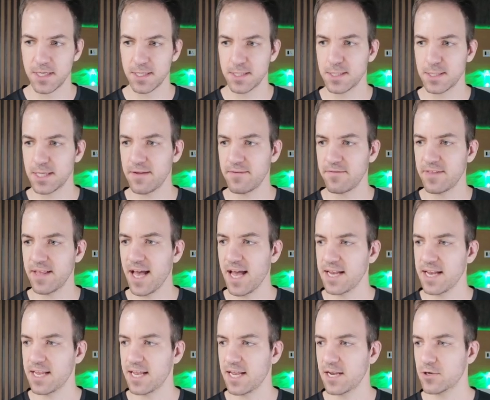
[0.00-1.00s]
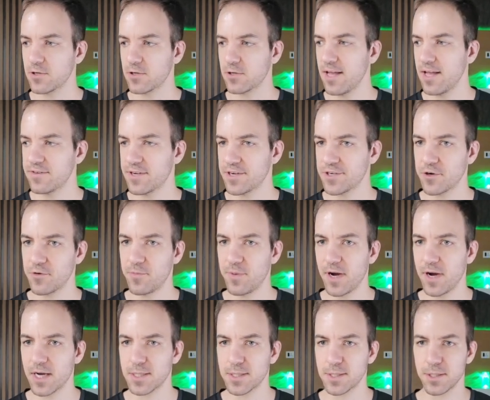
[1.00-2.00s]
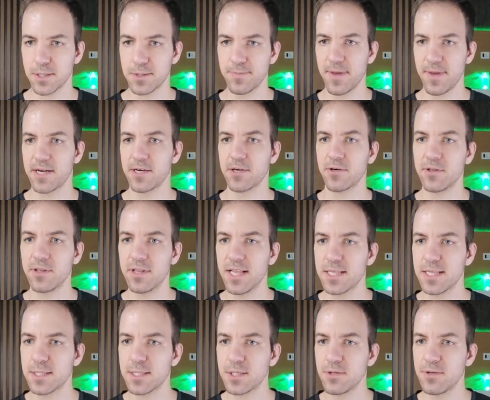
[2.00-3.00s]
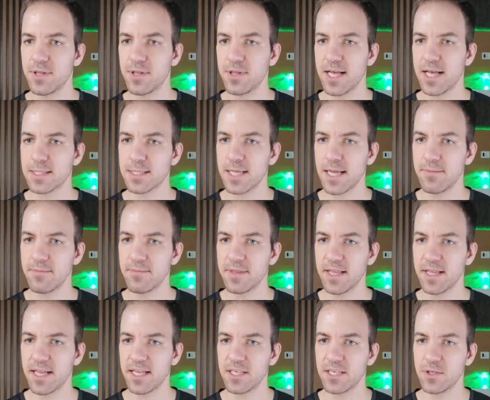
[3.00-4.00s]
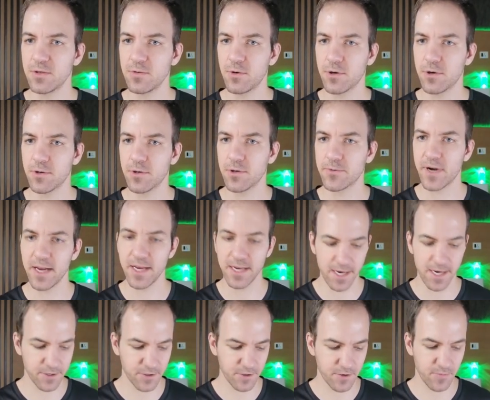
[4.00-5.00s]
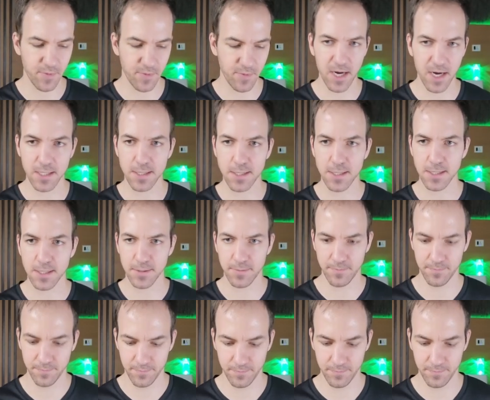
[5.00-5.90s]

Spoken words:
Save that, and our left arrow box looks better. Let's do that same thing to our right arrow box.